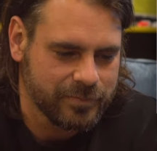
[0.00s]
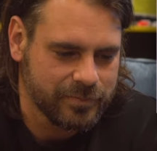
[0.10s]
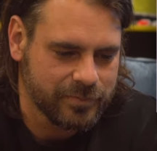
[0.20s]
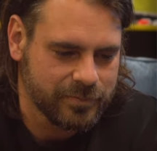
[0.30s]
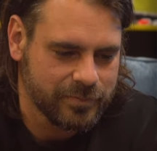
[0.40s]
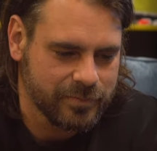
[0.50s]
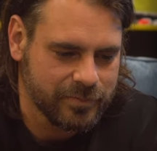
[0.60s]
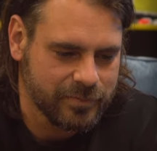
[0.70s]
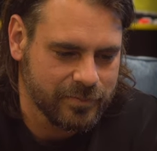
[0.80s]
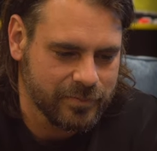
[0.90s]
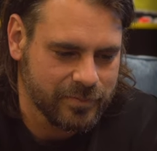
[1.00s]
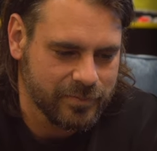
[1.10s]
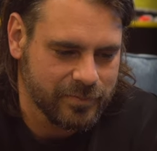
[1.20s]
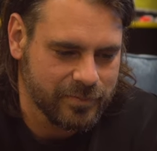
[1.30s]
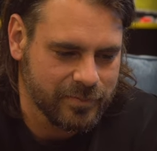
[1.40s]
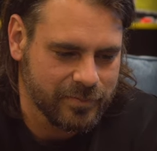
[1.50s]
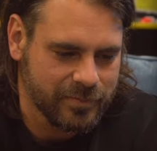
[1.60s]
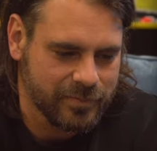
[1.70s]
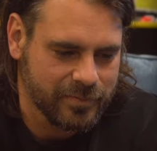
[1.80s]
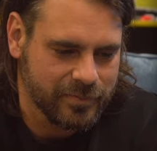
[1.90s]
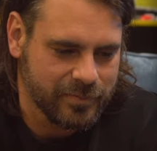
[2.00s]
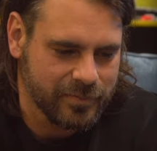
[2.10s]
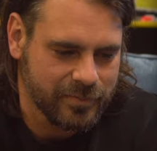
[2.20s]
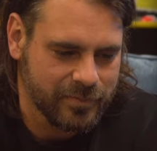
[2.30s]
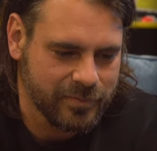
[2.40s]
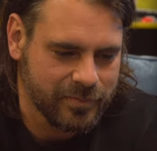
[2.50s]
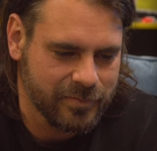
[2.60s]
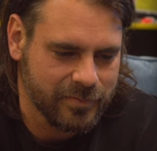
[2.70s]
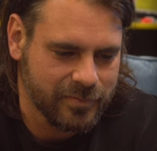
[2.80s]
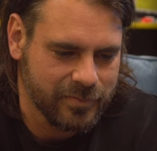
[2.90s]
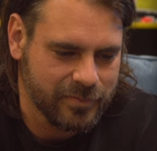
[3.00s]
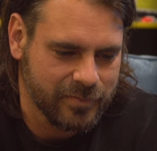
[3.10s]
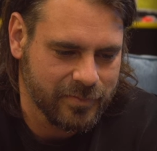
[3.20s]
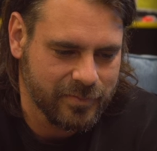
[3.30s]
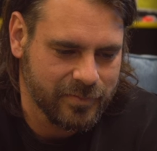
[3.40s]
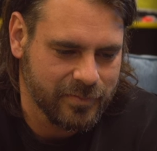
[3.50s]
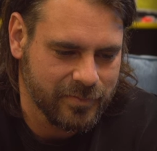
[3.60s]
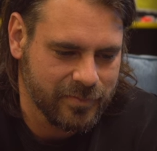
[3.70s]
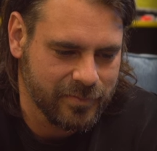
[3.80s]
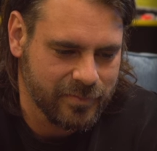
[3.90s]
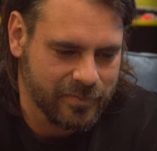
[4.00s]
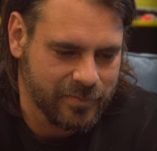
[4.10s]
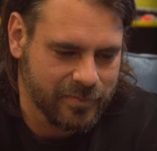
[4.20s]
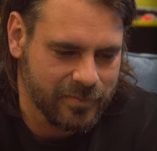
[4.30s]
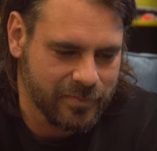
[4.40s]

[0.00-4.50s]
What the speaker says: [no speech]